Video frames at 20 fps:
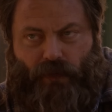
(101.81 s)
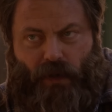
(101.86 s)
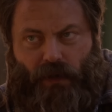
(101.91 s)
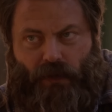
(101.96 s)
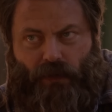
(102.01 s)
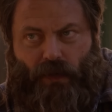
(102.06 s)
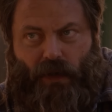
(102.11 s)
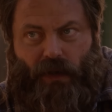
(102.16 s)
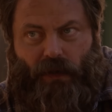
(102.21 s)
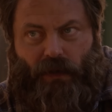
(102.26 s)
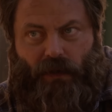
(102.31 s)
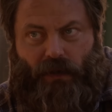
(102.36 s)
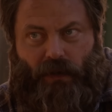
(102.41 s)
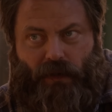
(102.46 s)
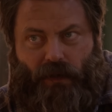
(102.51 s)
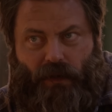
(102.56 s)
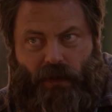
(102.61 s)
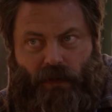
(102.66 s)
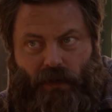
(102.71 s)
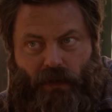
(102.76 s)
in right
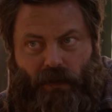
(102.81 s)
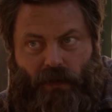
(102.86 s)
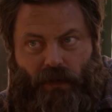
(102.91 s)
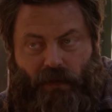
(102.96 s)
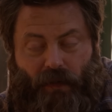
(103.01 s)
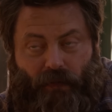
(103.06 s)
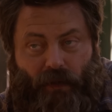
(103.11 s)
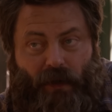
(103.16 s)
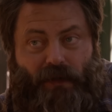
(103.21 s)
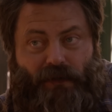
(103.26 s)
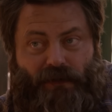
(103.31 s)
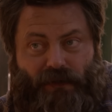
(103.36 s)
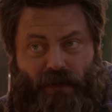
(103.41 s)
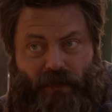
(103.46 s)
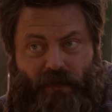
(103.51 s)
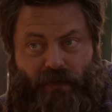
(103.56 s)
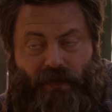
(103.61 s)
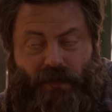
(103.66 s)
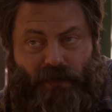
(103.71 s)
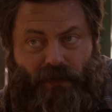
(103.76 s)
away, they might have
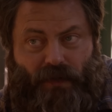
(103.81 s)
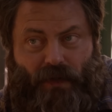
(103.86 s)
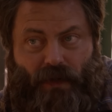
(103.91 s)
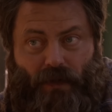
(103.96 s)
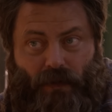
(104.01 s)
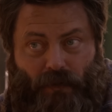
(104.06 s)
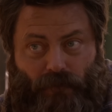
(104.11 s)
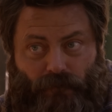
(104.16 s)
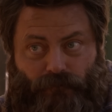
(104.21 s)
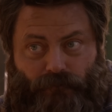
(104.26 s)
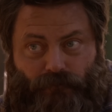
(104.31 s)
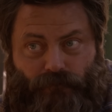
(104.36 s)
saved the toe.